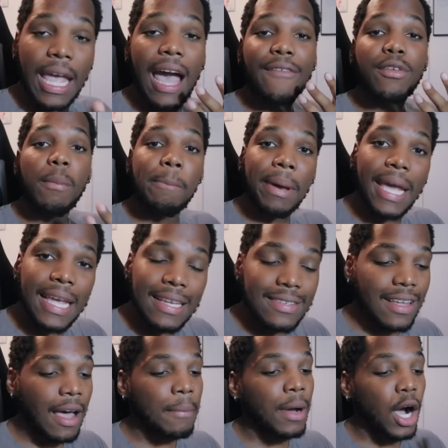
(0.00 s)
have a base.
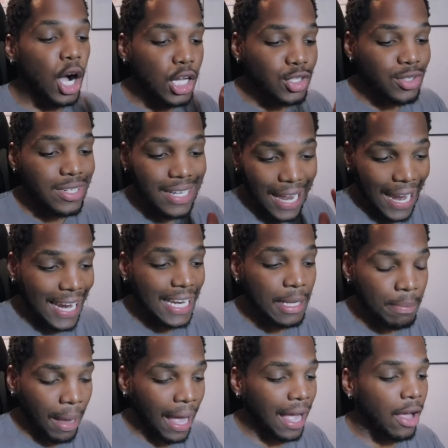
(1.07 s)
I'm 180
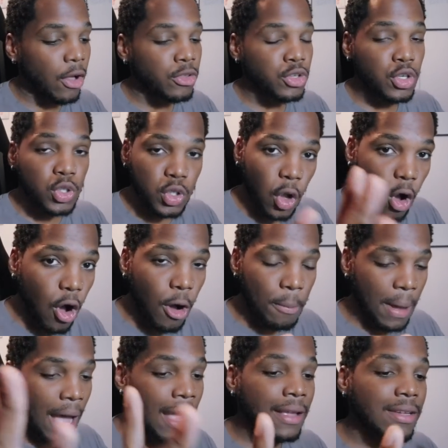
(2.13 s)
pounds. You saw
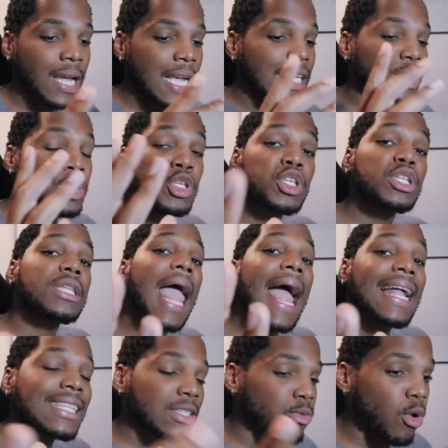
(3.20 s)
my
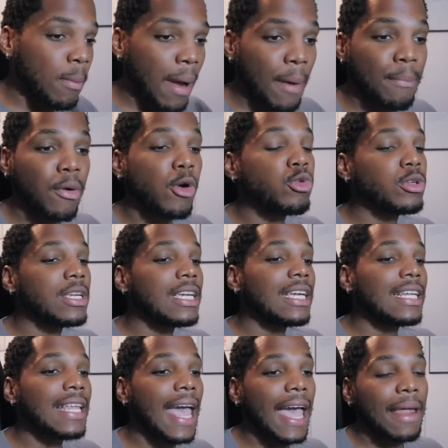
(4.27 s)
stats, where my
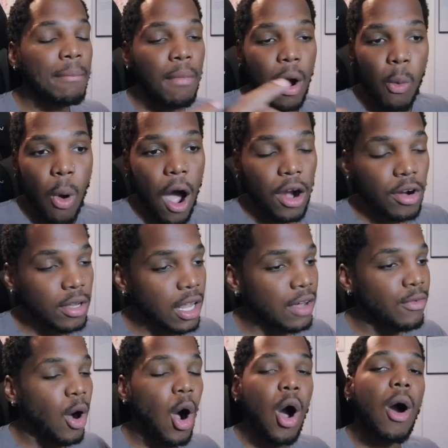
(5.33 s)
protein at, my water
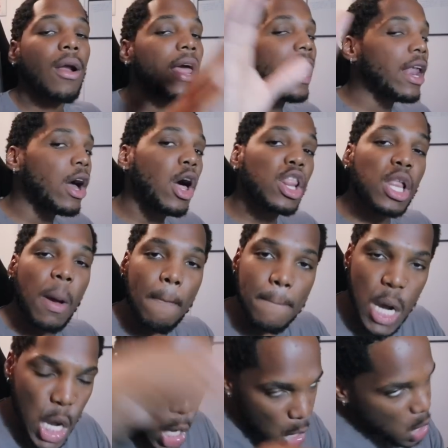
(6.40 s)
level, all that other
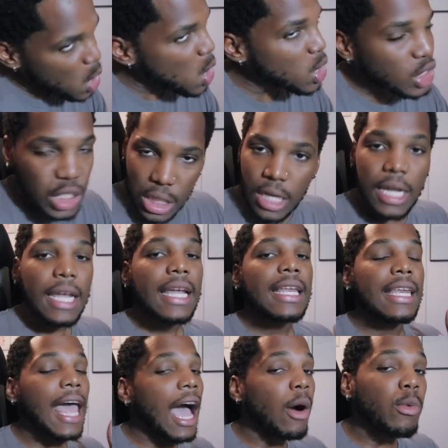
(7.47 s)
booze.
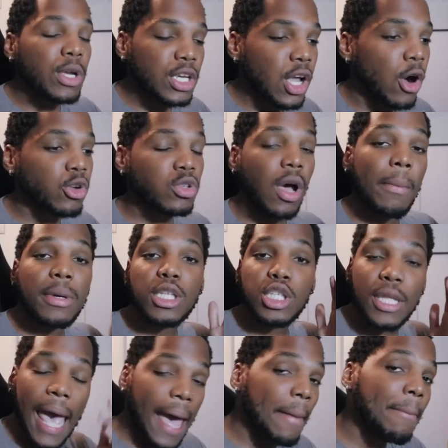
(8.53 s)
Now we know. So I'm going to
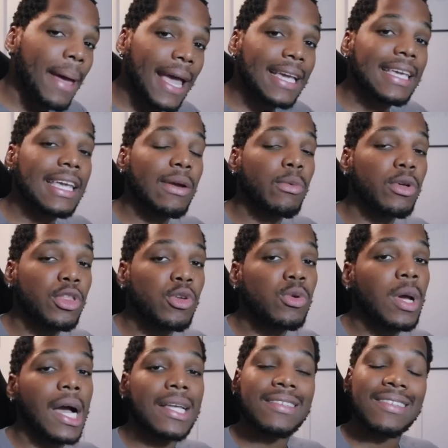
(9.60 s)
tap back in with you
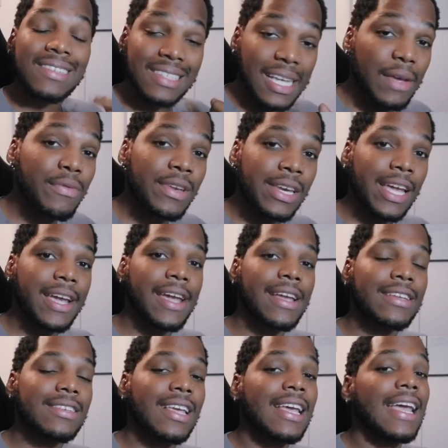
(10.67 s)
guys in 7
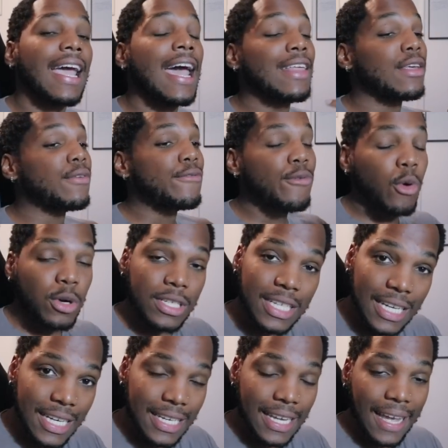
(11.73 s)
days, and then
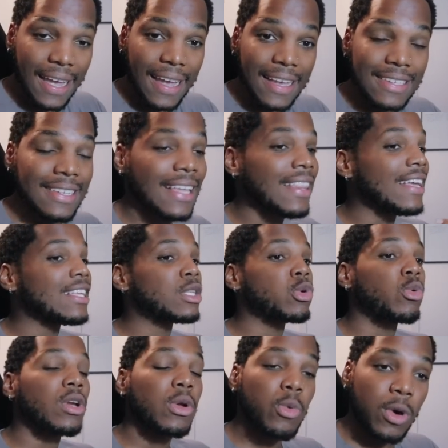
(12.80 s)
14 days, and then
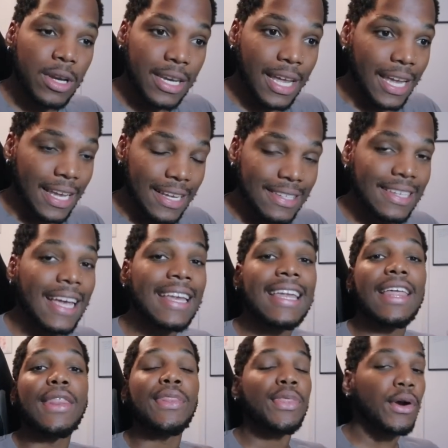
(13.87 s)
21 days, and
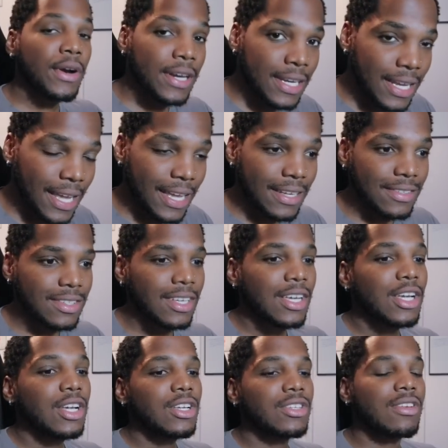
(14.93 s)
then 30 days.
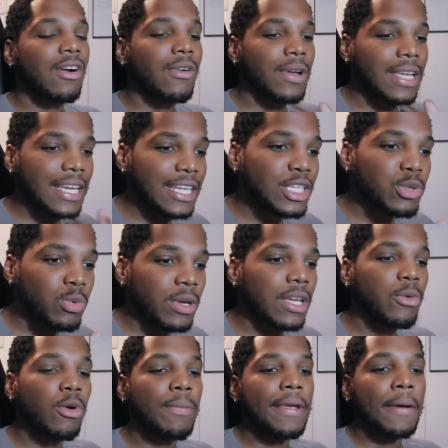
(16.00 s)
So each week
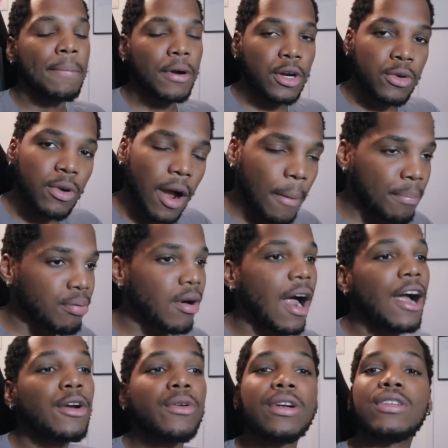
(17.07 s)
will be a
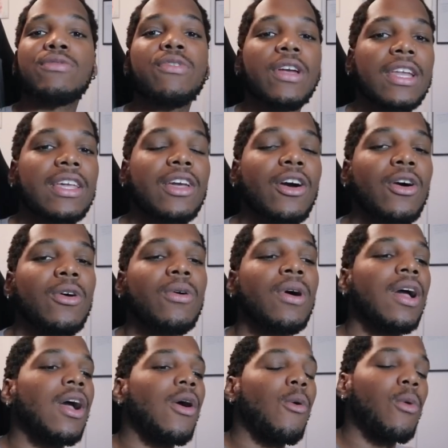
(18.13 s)
progress video
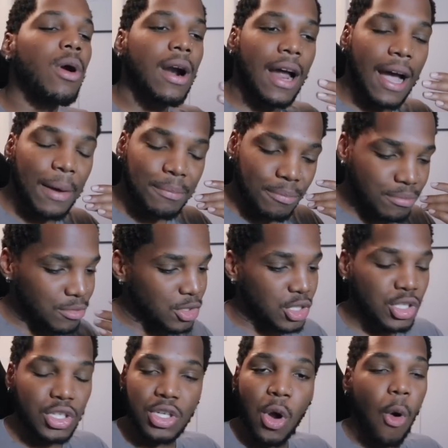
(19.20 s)
where I'm
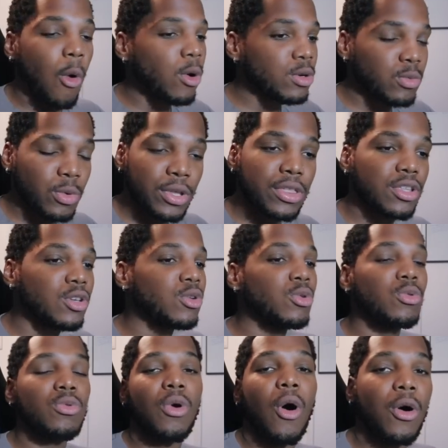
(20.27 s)
going with
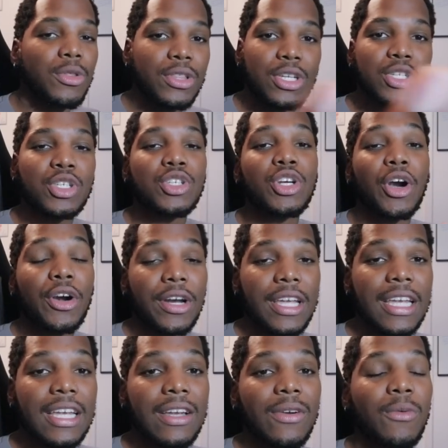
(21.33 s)
you on this
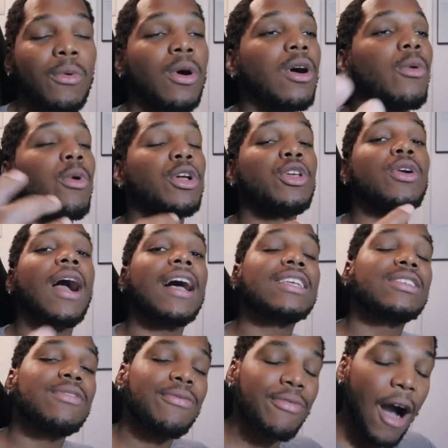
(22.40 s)
journey. Well, you
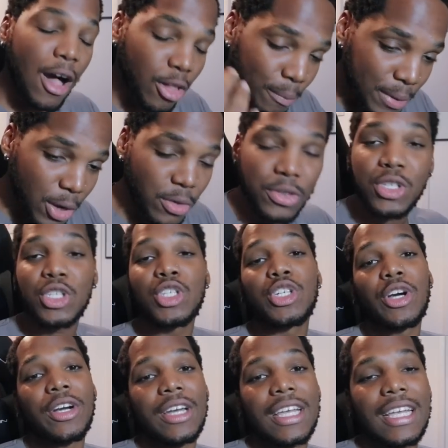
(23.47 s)
guys follow me on this
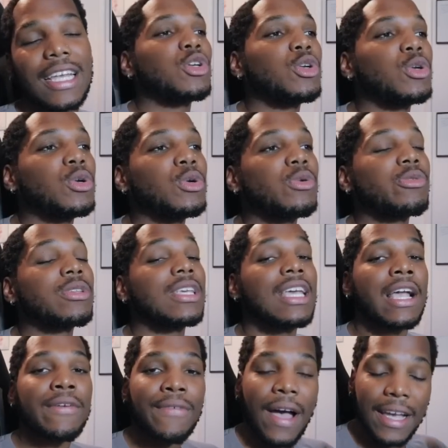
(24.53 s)
journey to
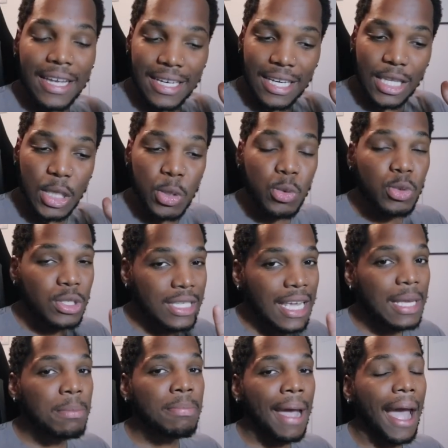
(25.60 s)
seeing if I can lose
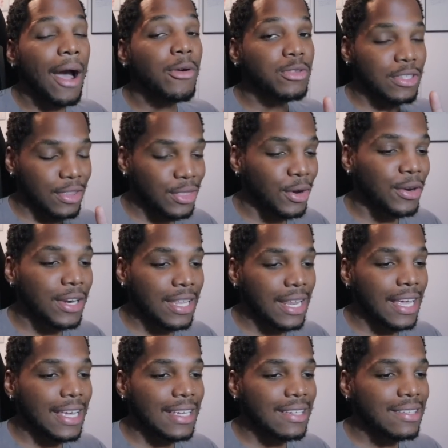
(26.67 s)
10 pounds in 30
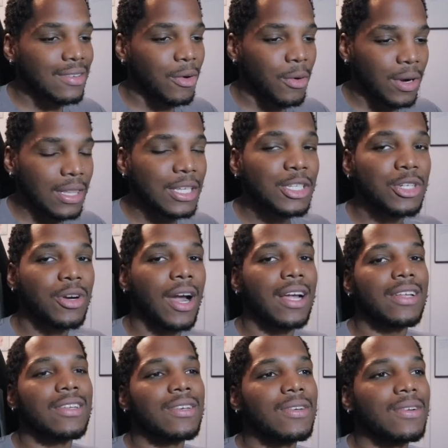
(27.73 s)
days, or at least try
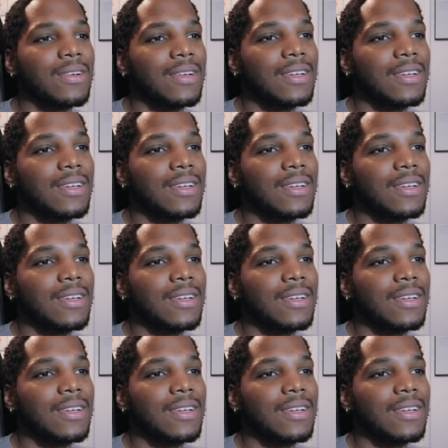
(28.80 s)
to.